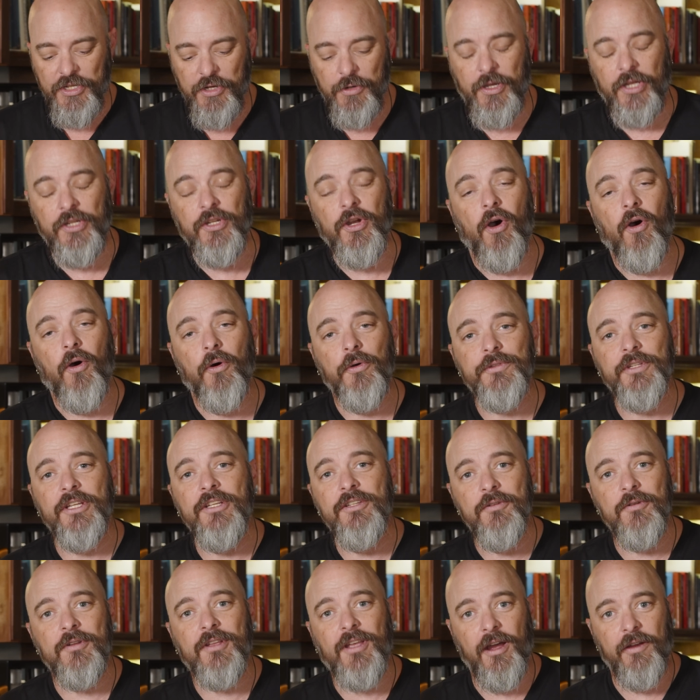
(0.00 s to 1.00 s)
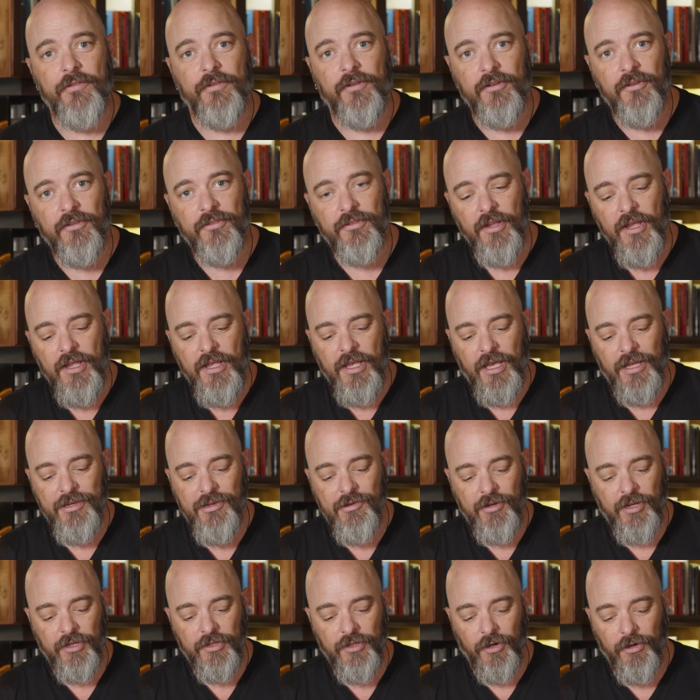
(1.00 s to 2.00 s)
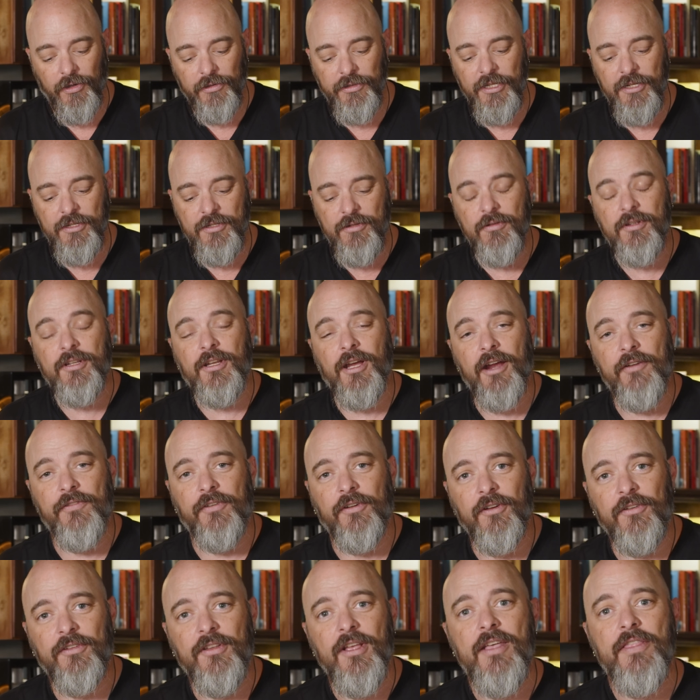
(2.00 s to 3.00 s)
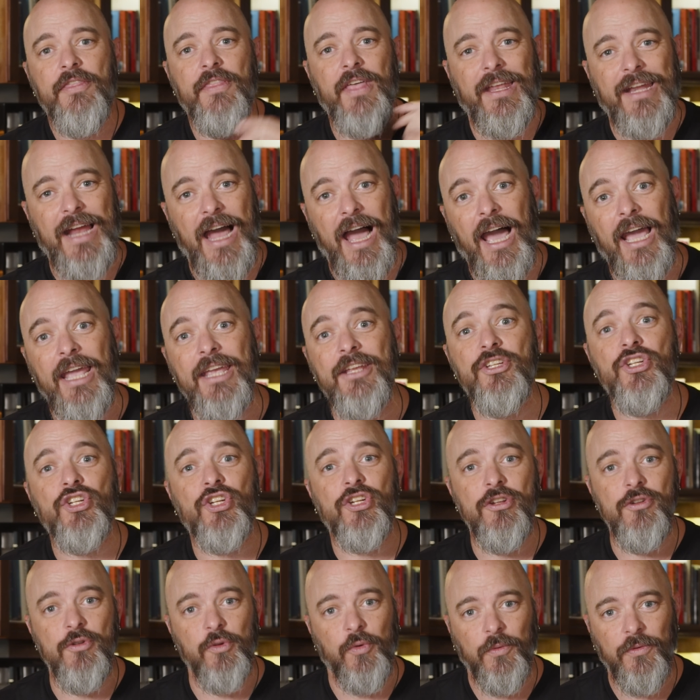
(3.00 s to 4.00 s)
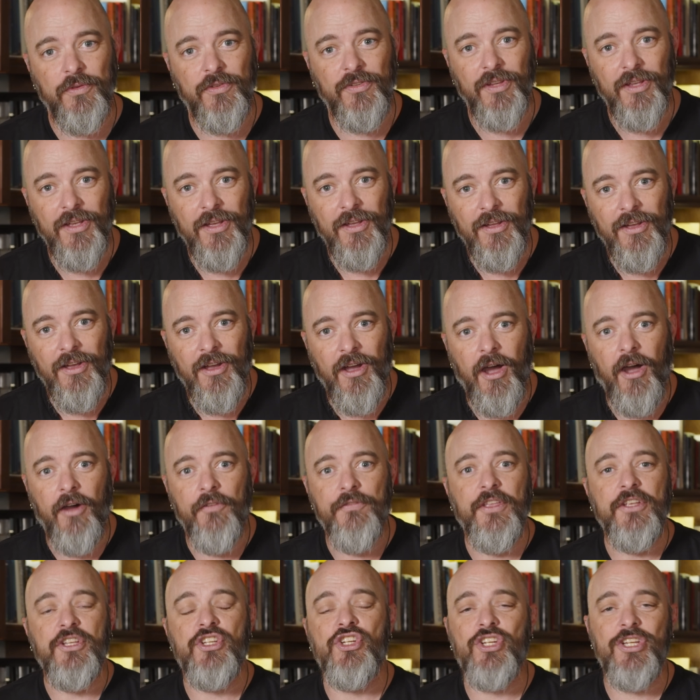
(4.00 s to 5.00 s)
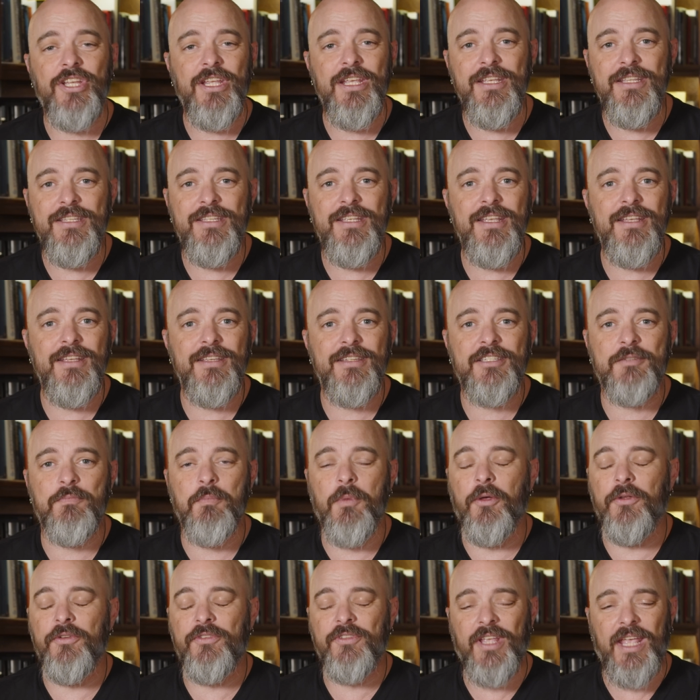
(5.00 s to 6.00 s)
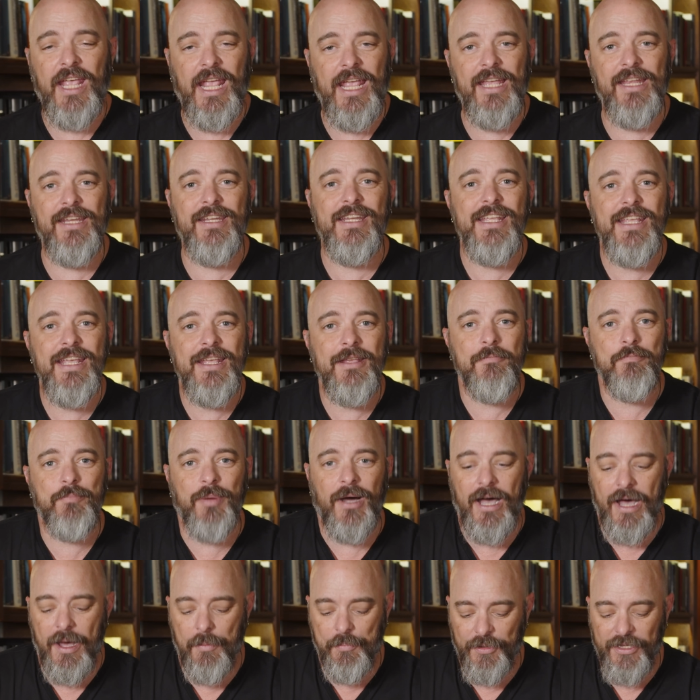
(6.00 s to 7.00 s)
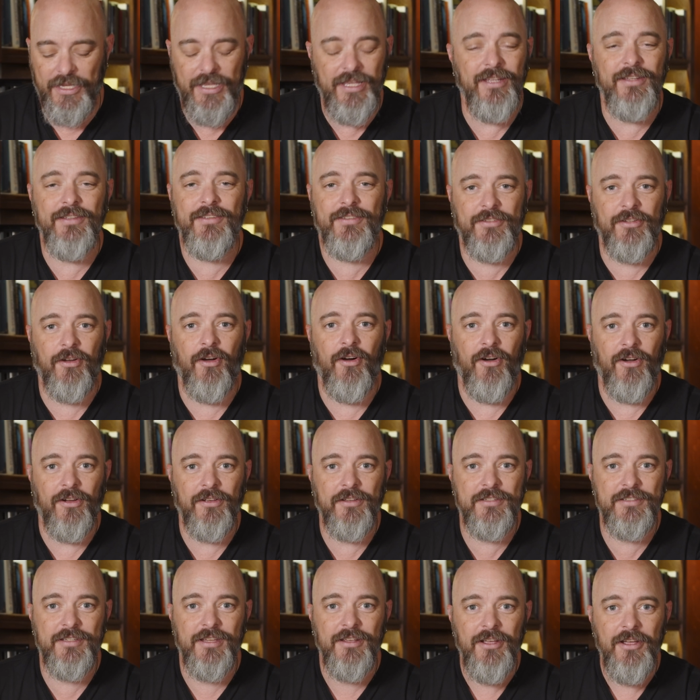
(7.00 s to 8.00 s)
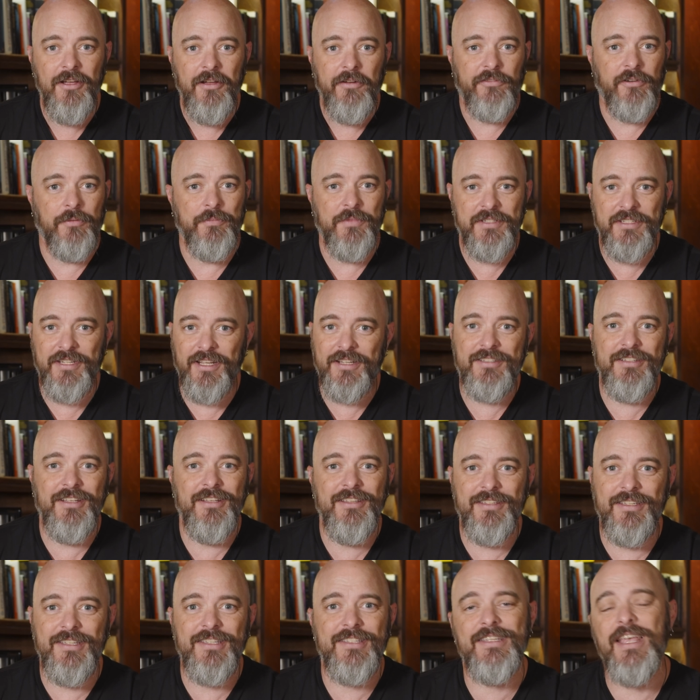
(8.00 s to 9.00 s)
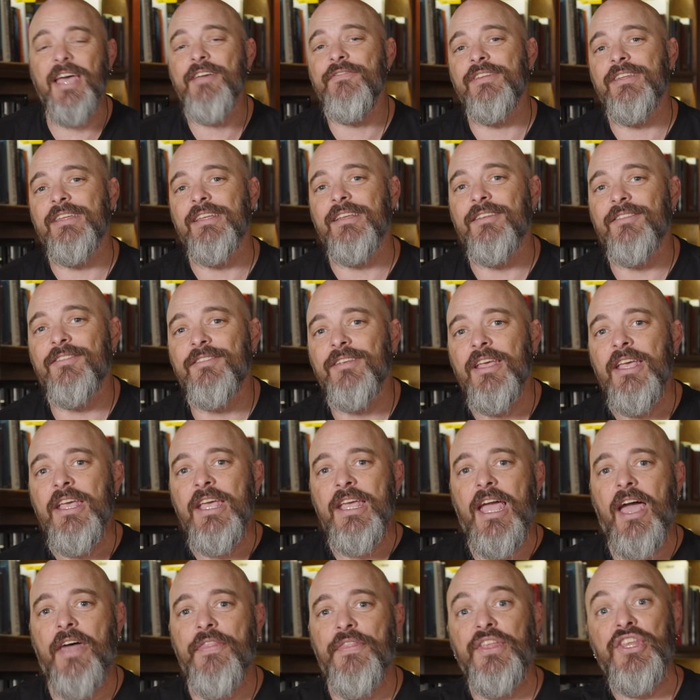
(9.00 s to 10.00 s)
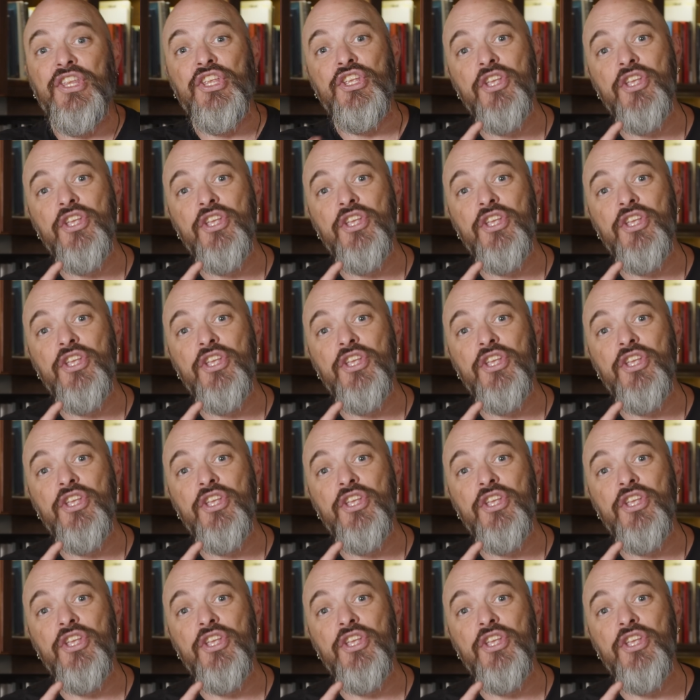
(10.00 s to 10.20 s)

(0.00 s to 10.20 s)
You can only do covers, and you can only do covers that I choose of the cheesiest, most candy pop hit songs from the 60s and 70s. And then